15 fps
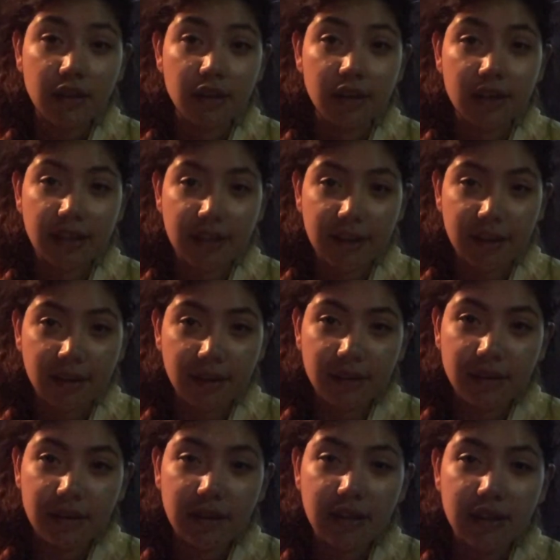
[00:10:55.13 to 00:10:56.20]
"You're kidding.
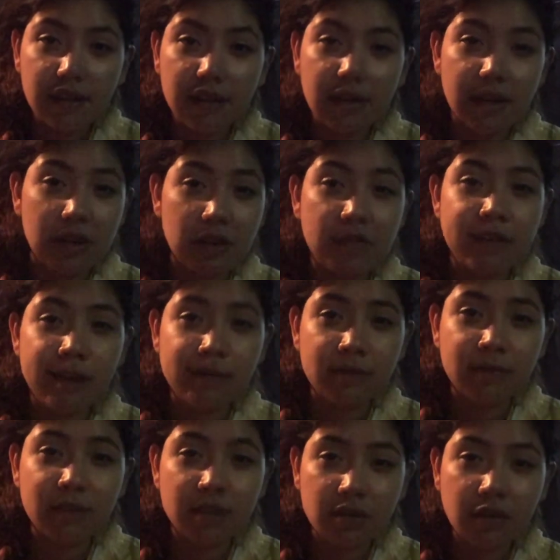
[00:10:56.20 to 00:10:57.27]
Like, you
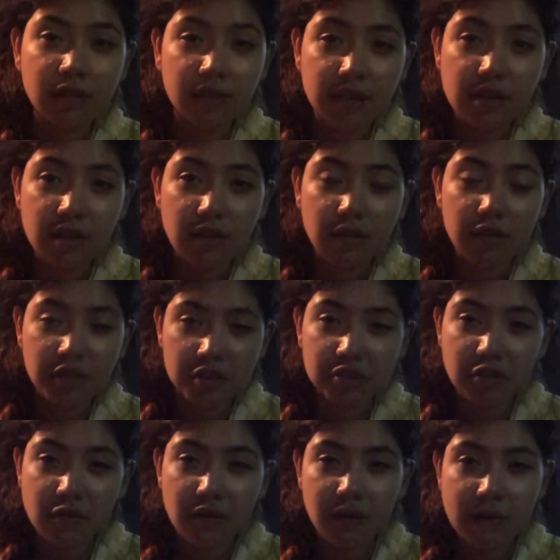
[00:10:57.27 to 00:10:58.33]
tapped on my shoulder, didn't you? You're
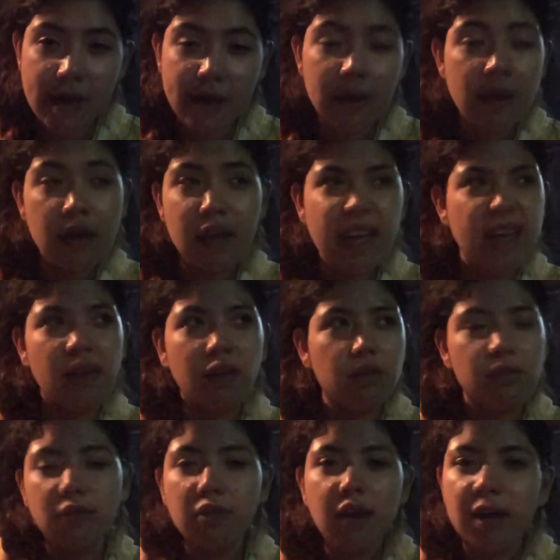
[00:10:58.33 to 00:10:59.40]
joking around." He
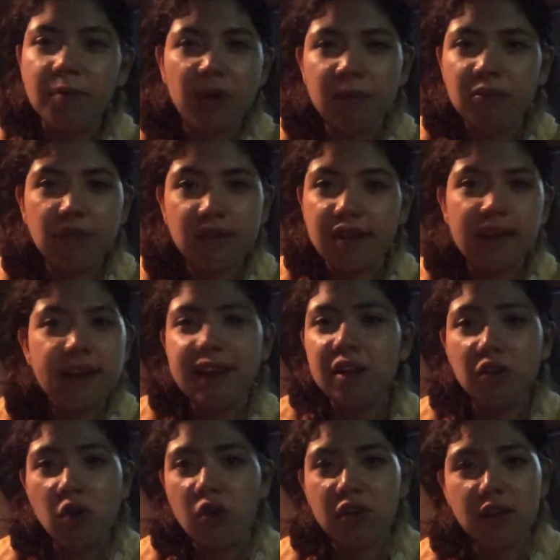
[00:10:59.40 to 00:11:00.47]
goes, "No, I promise." And
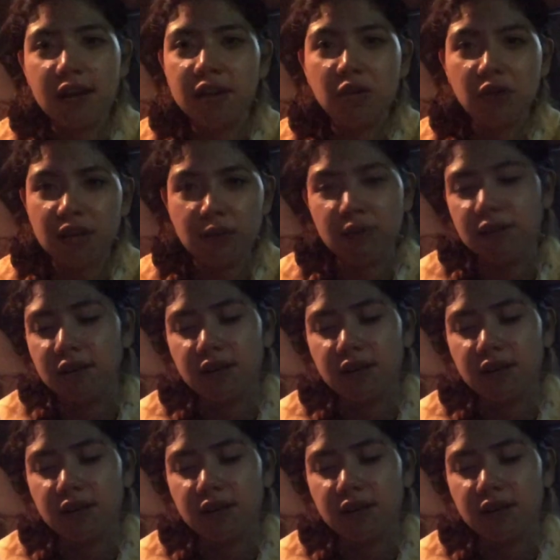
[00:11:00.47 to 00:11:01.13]
I know he was